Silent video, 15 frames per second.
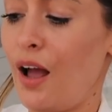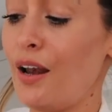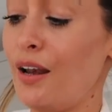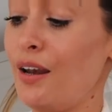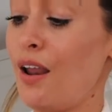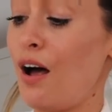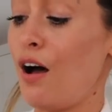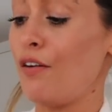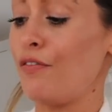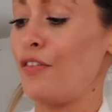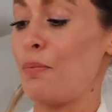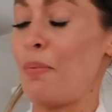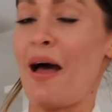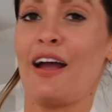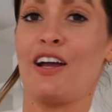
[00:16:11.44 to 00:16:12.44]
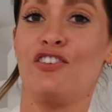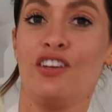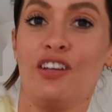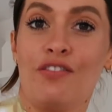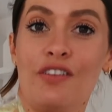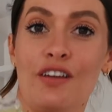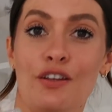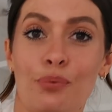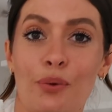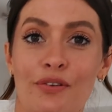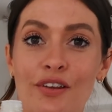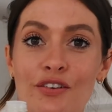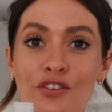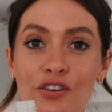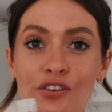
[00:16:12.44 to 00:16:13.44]
I love the packaging of these ones.
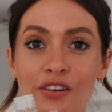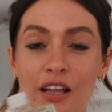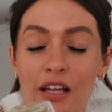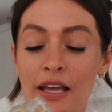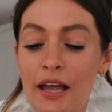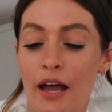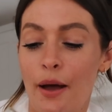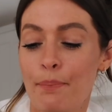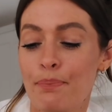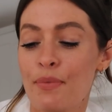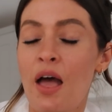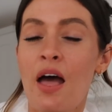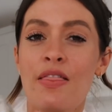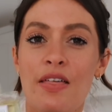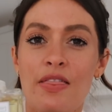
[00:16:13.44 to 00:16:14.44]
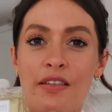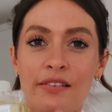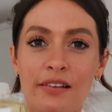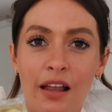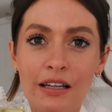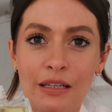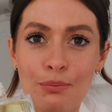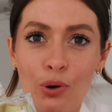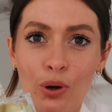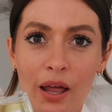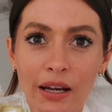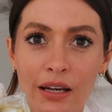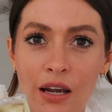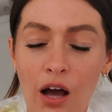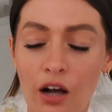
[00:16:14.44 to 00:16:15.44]
They're just the, um, they're the slightly more
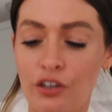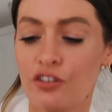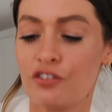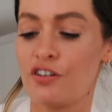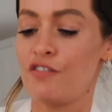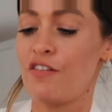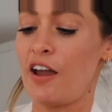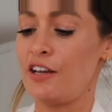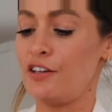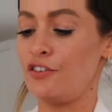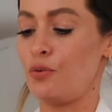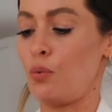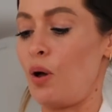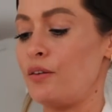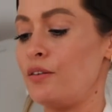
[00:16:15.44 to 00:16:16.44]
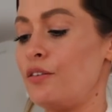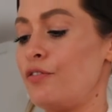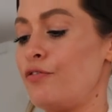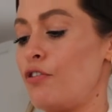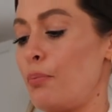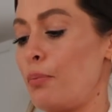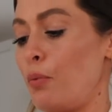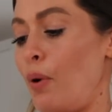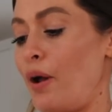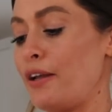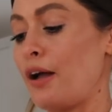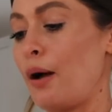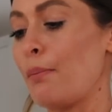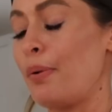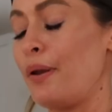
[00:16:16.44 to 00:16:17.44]
like luxury range ones from the White
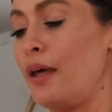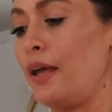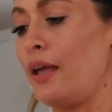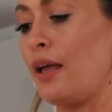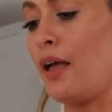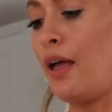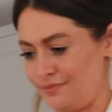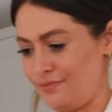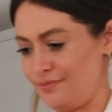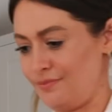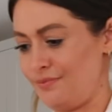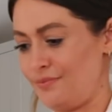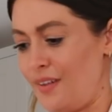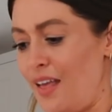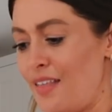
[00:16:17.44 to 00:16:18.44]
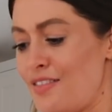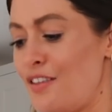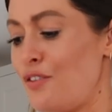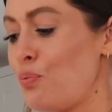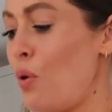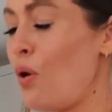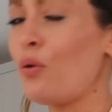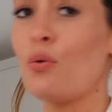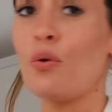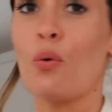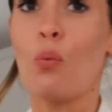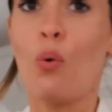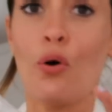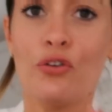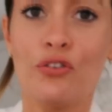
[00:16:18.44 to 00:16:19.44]
Company. This one
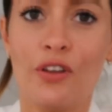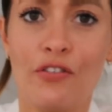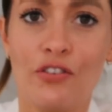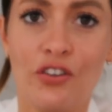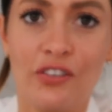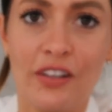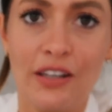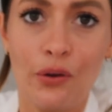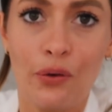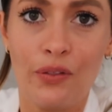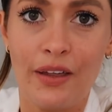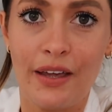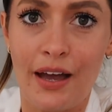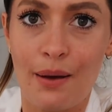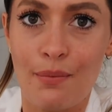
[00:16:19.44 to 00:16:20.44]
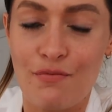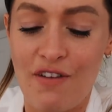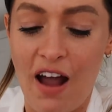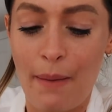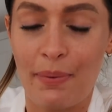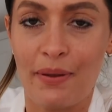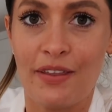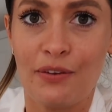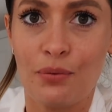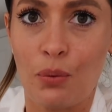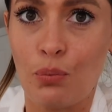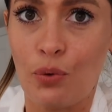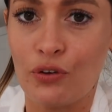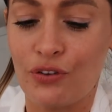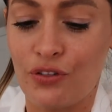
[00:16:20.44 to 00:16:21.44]
was, I've just seen on the um, wrapper, this
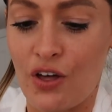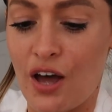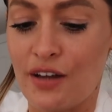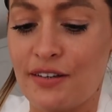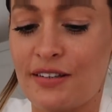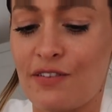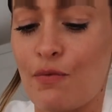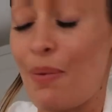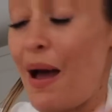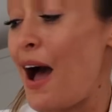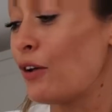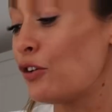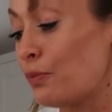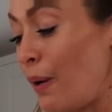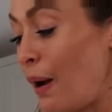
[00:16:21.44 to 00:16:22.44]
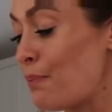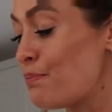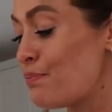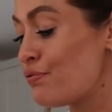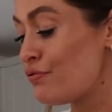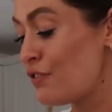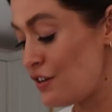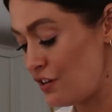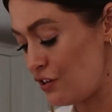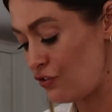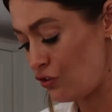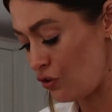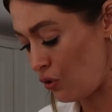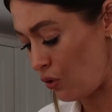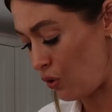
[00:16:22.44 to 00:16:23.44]
one was £37, but I'm pretty
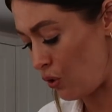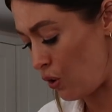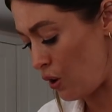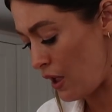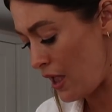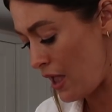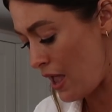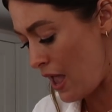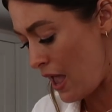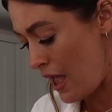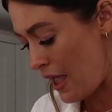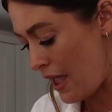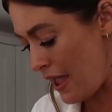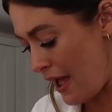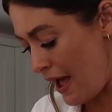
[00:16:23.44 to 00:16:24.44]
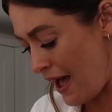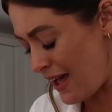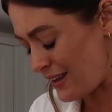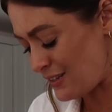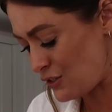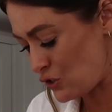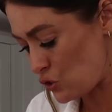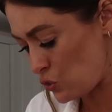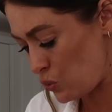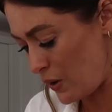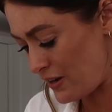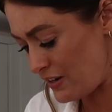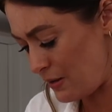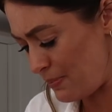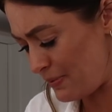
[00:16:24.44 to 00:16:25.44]
sure it had
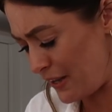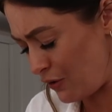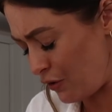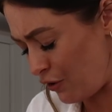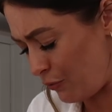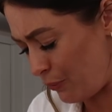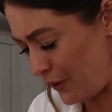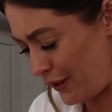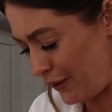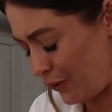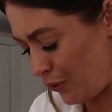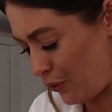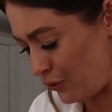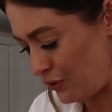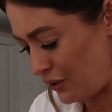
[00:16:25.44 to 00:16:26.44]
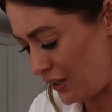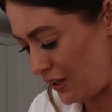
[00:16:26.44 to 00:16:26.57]
20% off when I got